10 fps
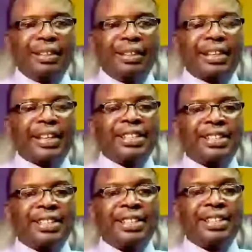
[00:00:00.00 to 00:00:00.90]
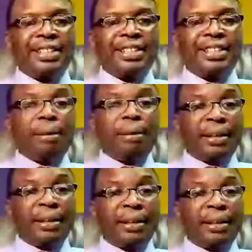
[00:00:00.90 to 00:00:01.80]
crisis in
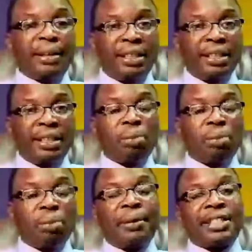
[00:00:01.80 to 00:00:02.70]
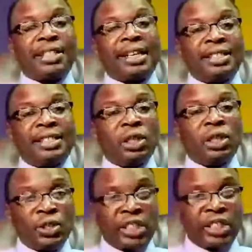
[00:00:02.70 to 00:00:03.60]
Plateau State, to be precise,
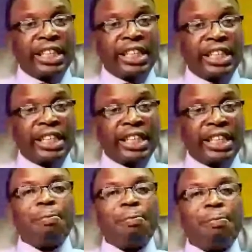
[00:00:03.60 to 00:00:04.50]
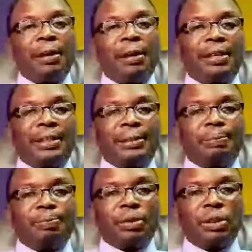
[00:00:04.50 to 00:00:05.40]
Georgetown.
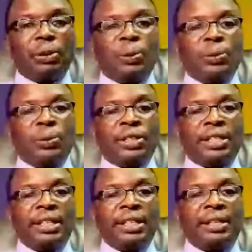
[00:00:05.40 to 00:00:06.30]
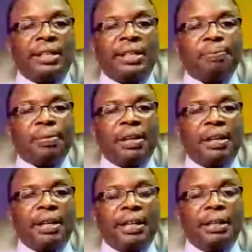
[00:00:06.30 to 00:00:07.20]
You could see
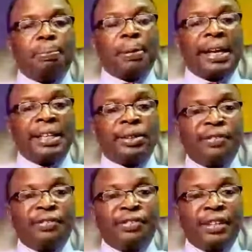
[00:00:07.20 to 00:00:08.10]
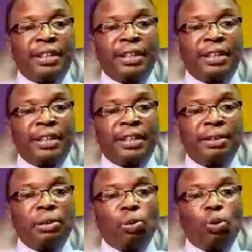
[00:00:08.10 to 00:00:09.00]
the plight of
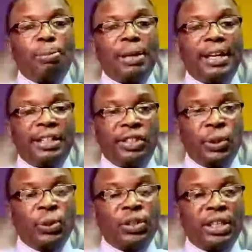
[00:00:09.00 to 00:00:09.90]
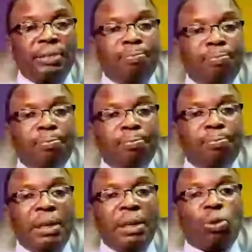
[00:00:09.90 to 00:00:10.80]
women and children, but what
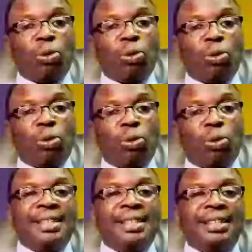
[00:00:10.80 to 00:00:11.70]
men did